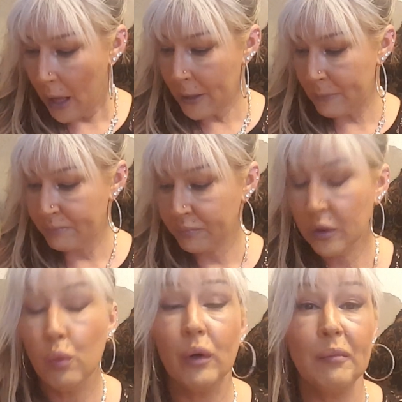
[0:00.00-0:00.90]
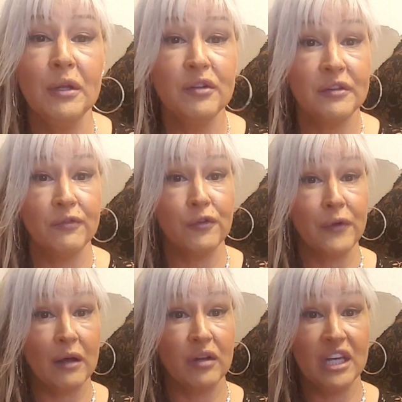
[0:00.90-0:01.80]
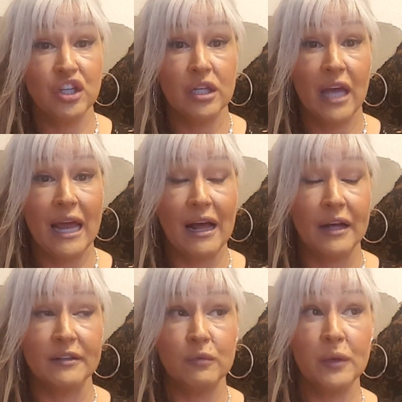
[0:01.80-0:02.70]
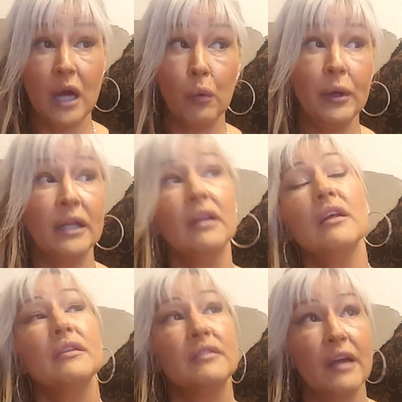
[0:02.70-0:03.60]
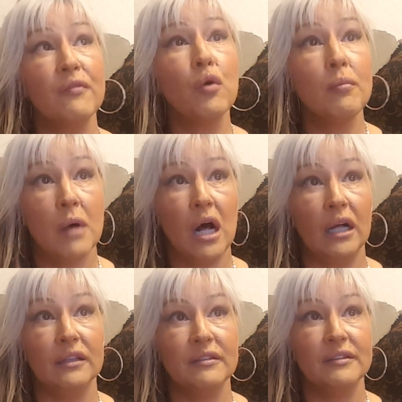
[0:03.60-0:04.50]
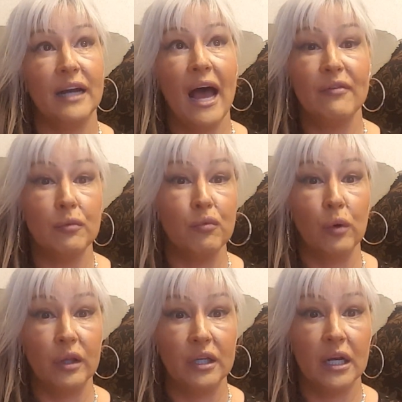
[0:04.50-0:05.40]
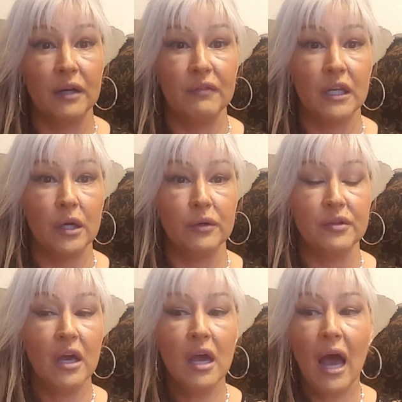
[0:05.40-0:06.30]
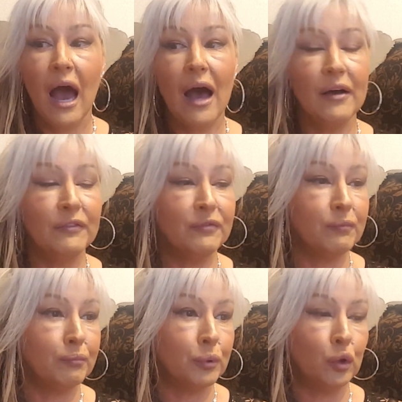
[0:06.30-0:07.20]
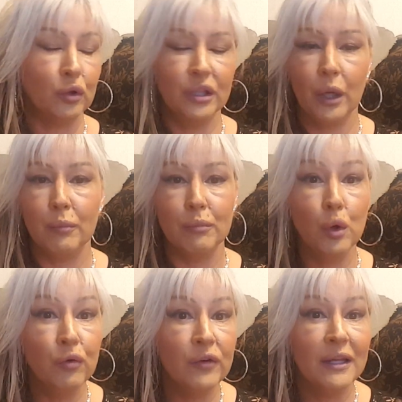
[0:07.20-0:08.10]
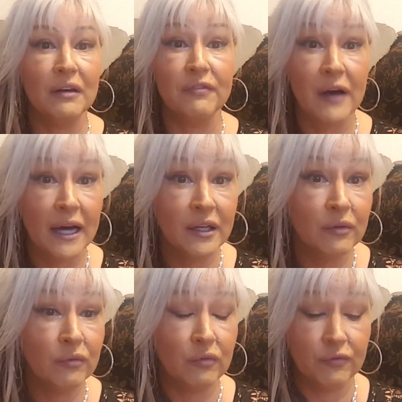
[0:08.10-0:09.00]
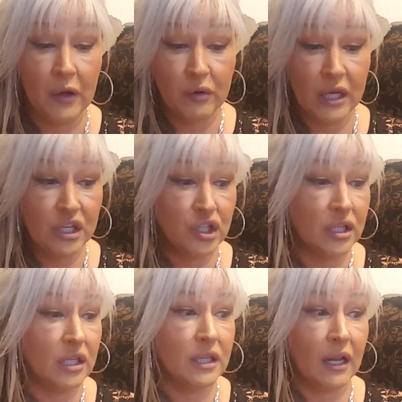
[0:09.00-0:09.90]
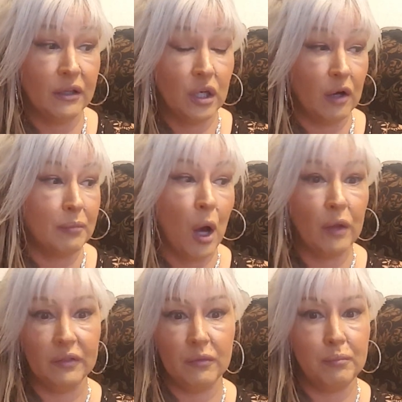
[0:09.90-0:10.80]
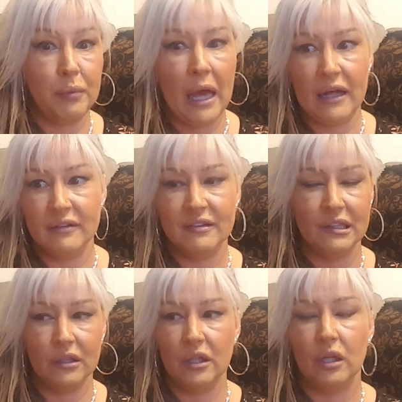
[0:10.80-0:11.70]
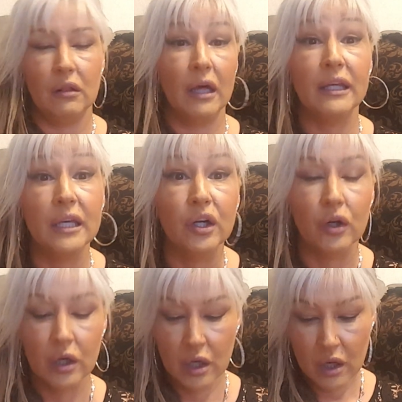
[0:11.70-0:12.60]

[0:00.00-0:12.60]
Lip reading: What I've been using for foundation, and I went several months and I haven't really done any videos. I've pulled, moving and finding foundation that I bought in the past like year.